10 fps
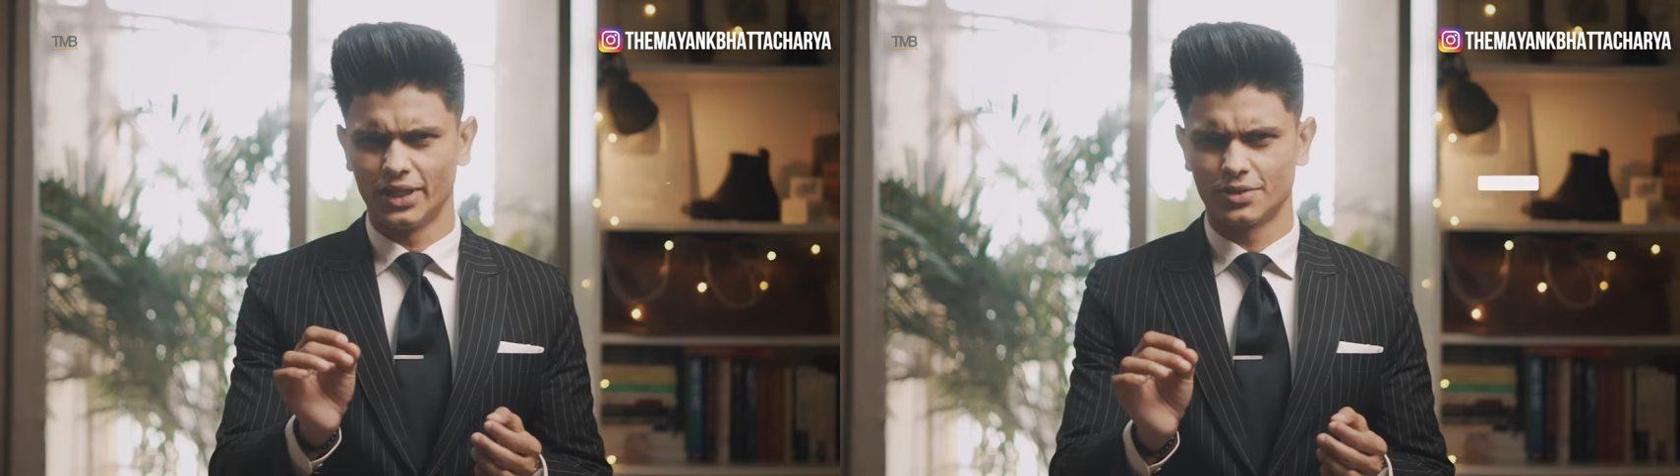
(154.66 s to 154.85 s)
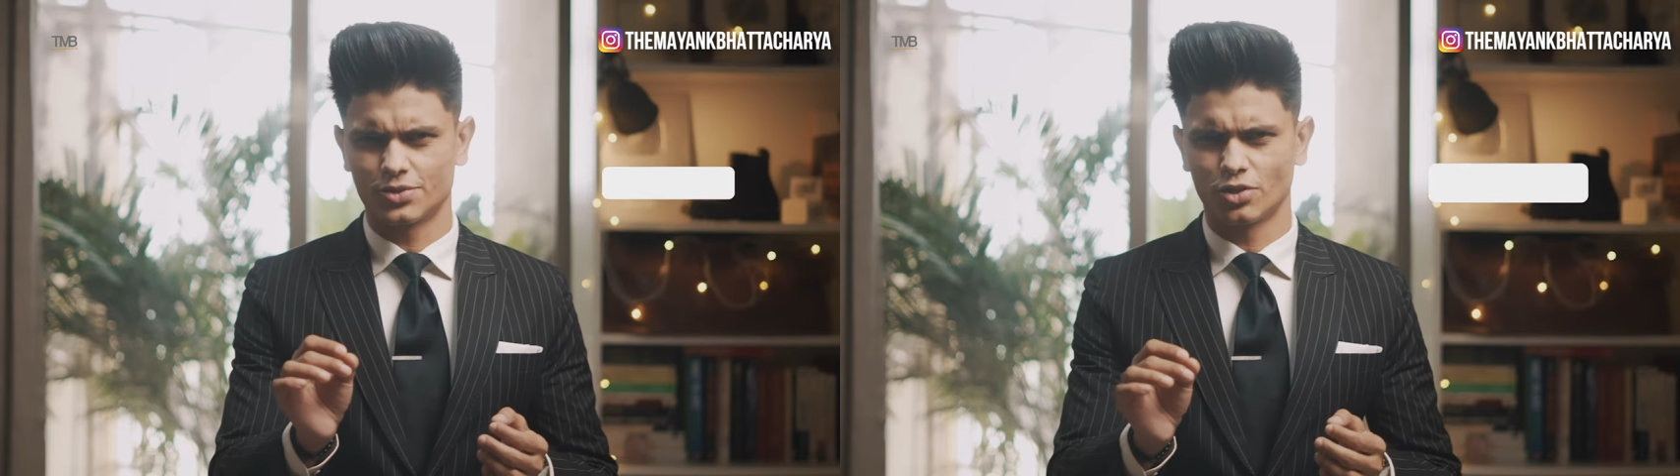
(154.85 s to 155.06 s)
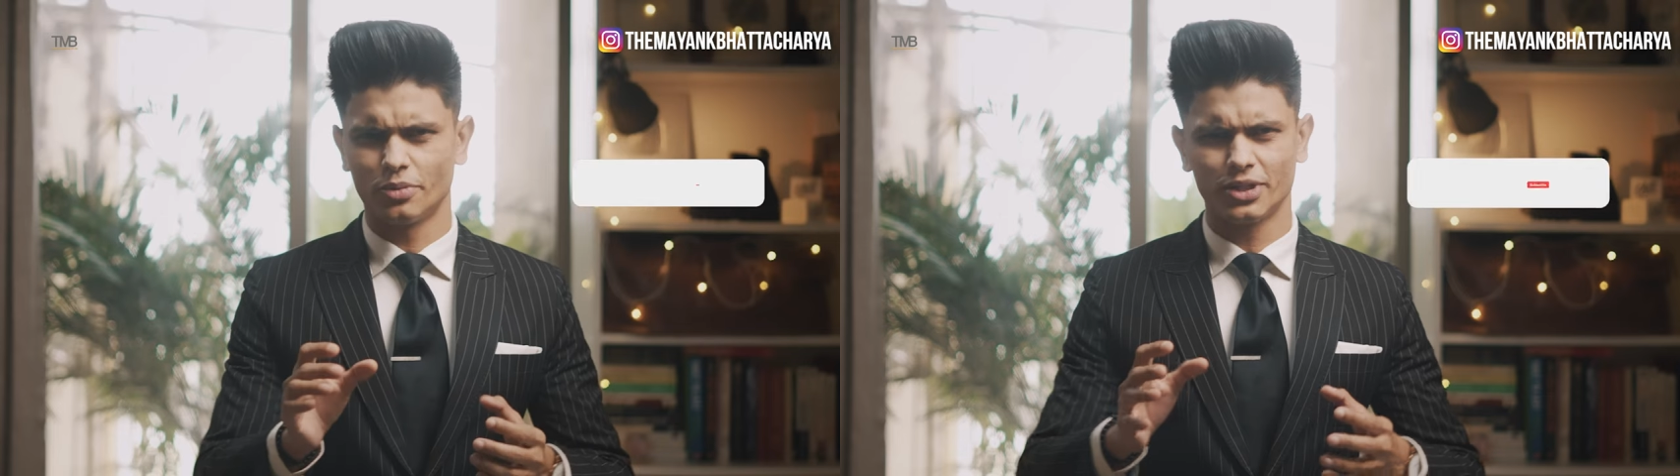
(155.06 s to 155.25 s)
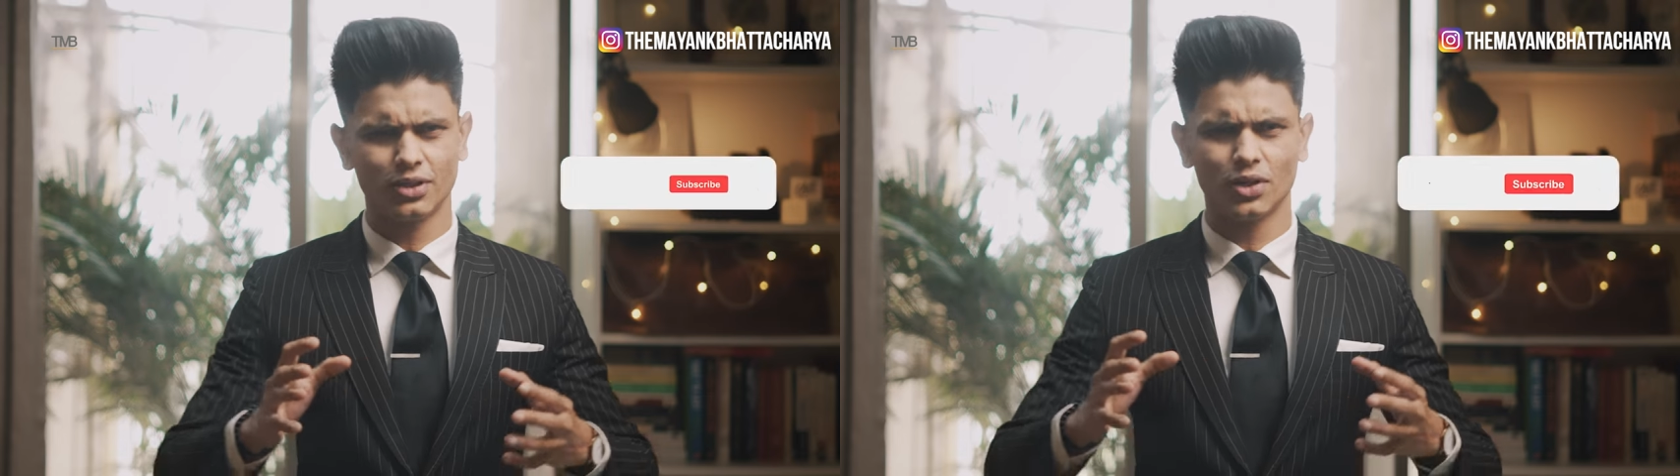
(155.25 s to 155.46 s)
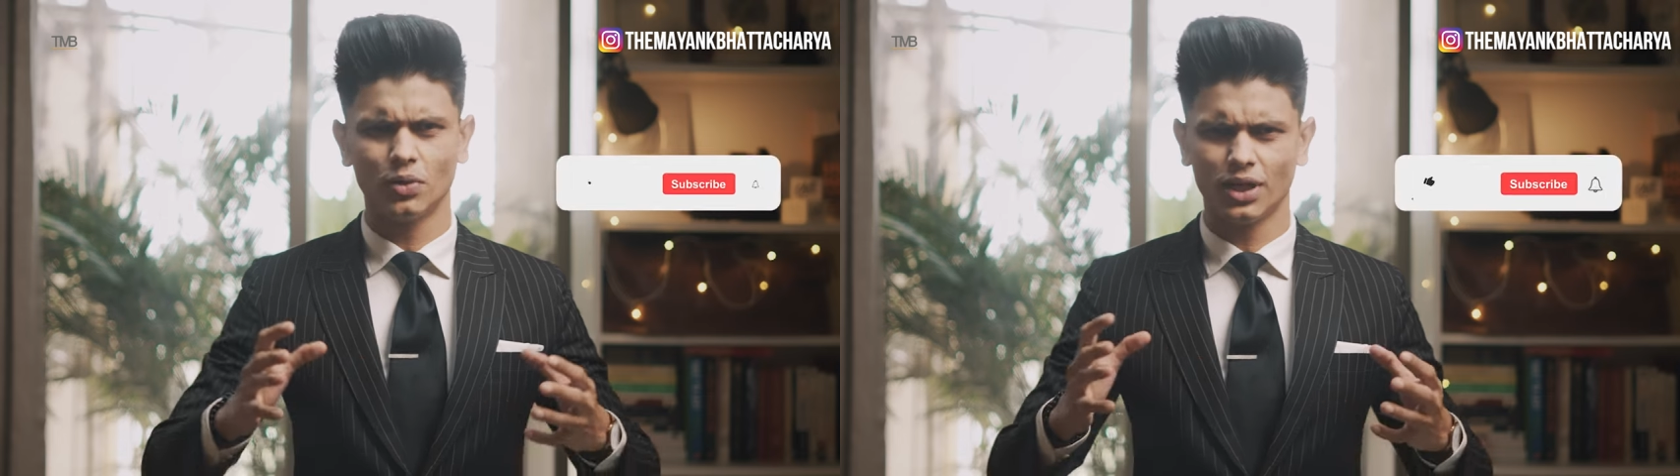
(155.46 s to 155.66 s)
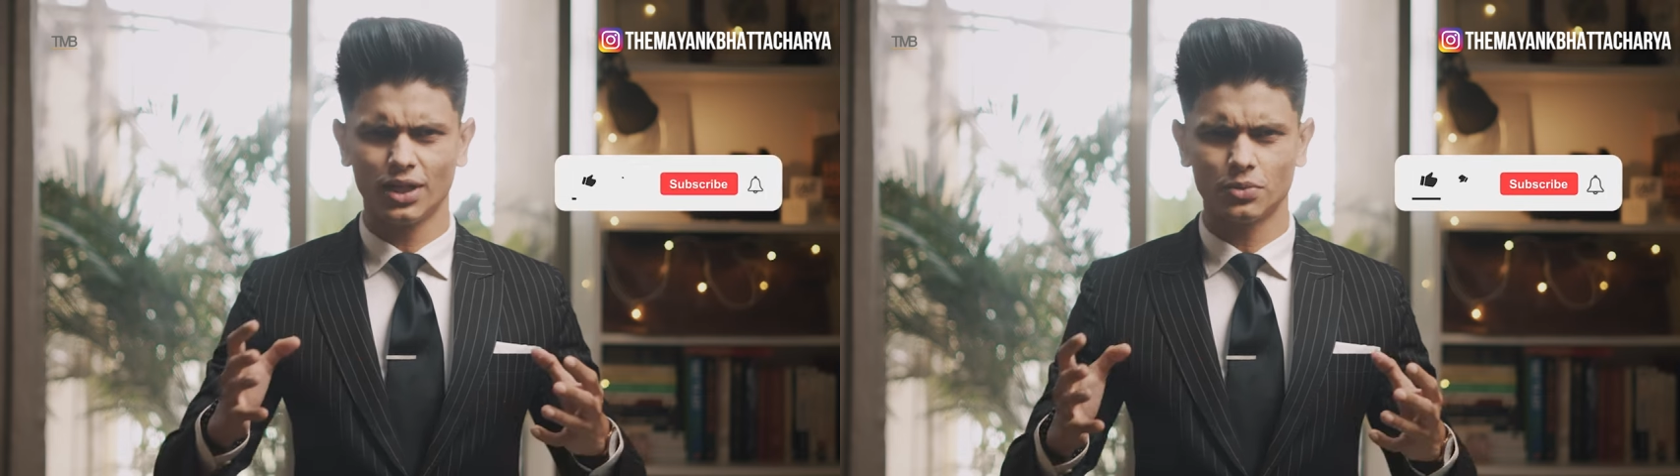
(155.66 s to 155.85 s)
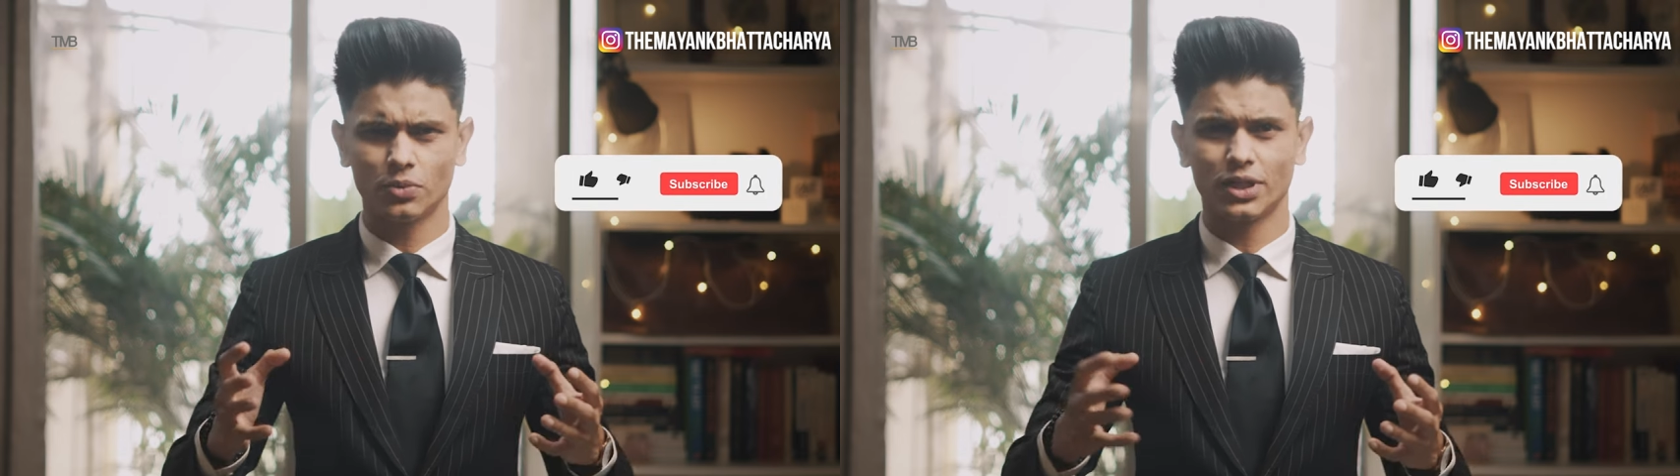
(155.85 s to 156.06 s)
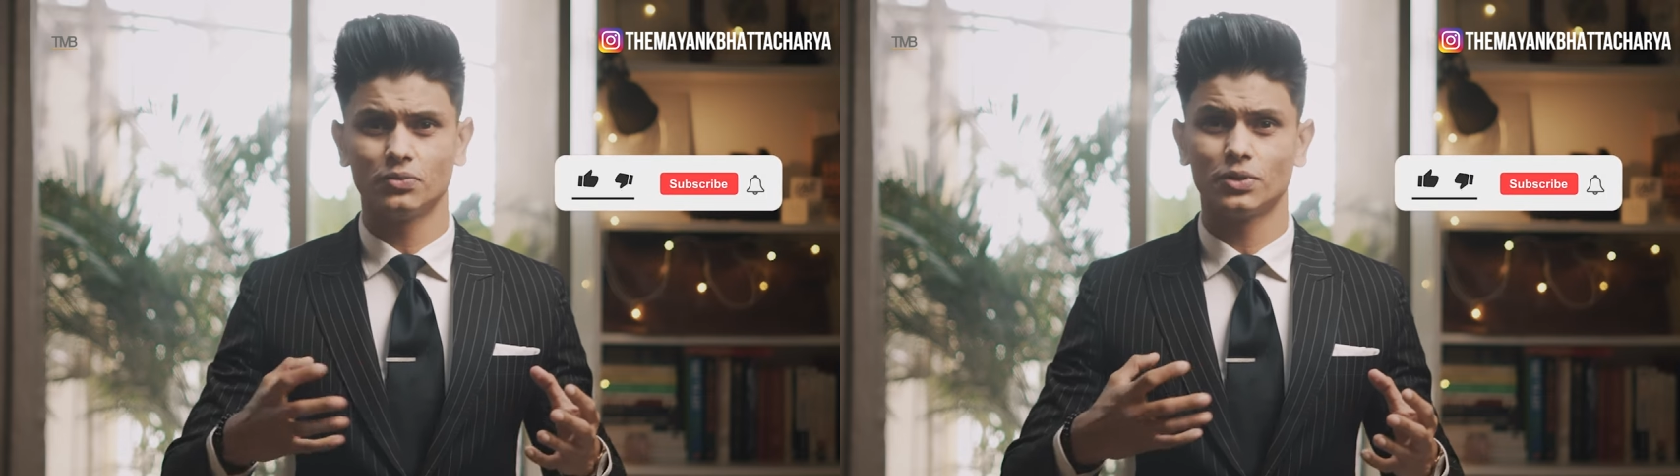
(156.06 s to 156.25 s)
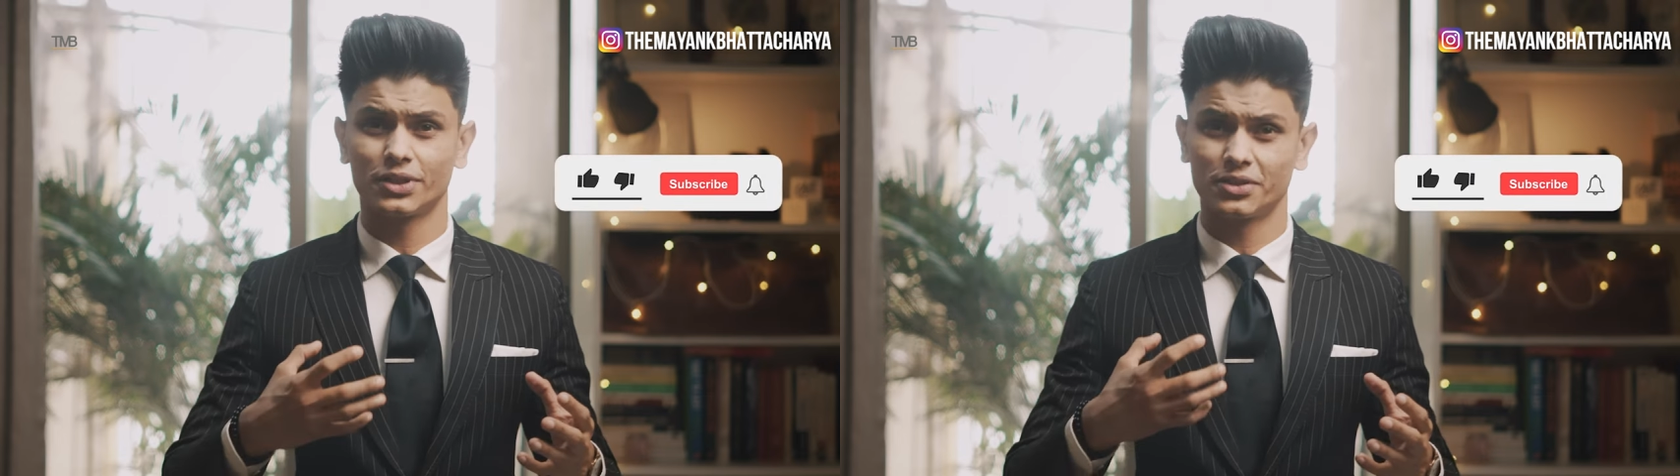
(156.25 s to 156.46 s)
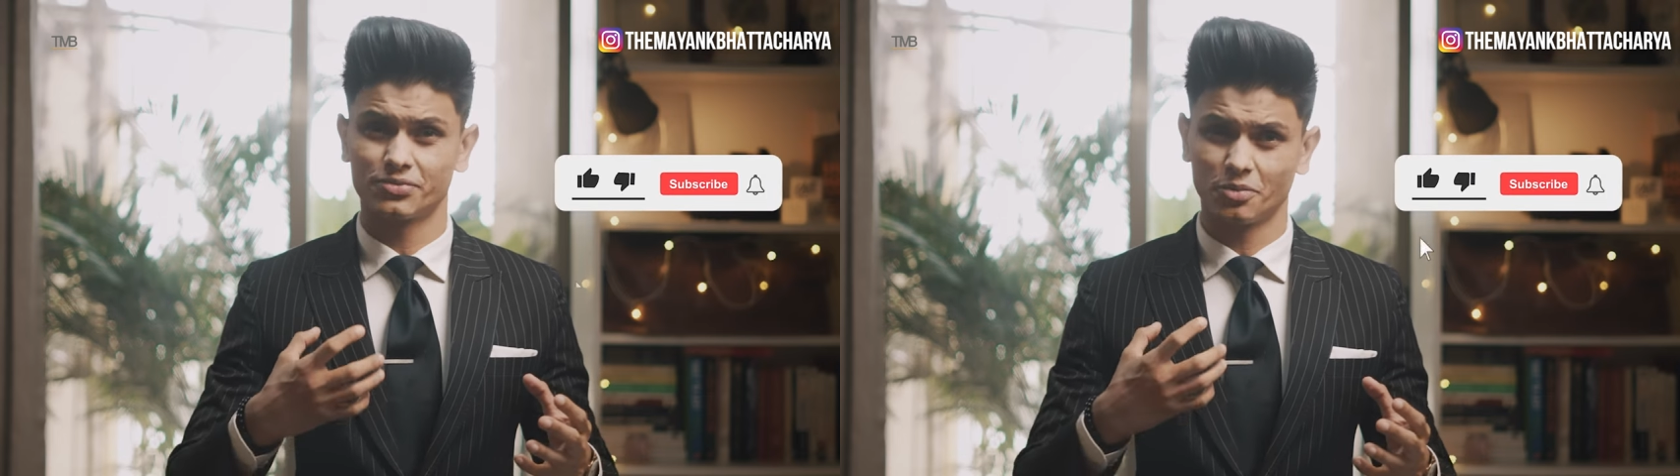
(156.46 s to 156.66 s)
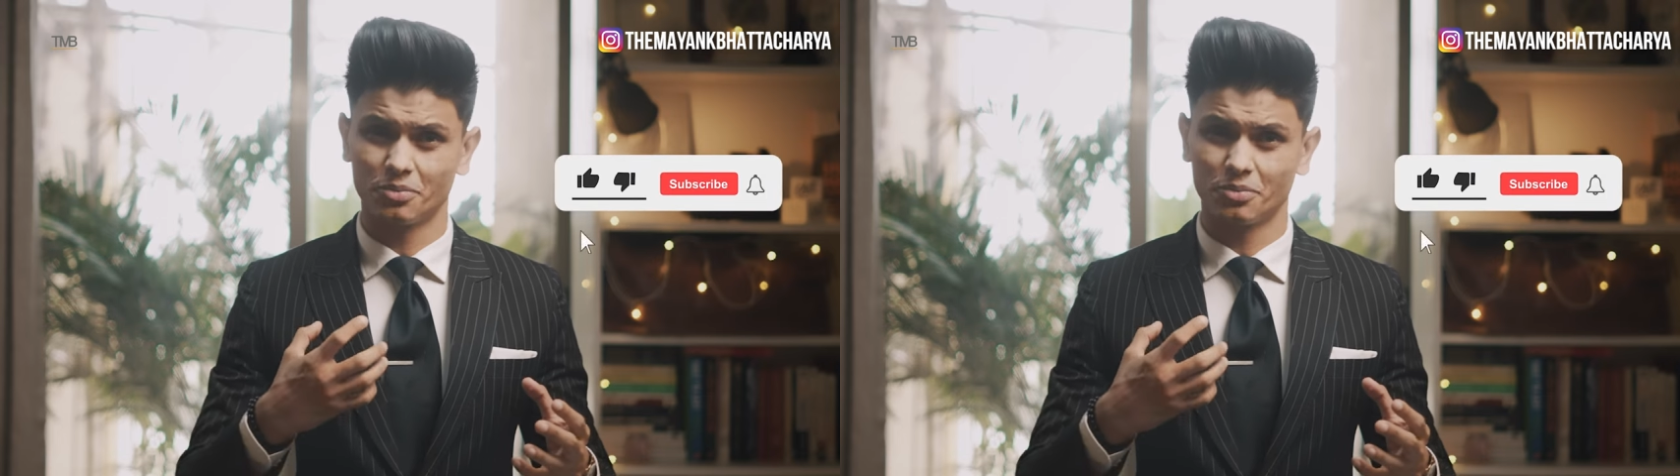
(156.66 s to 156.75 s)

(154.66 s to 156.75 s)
So no matter how hard would I want it for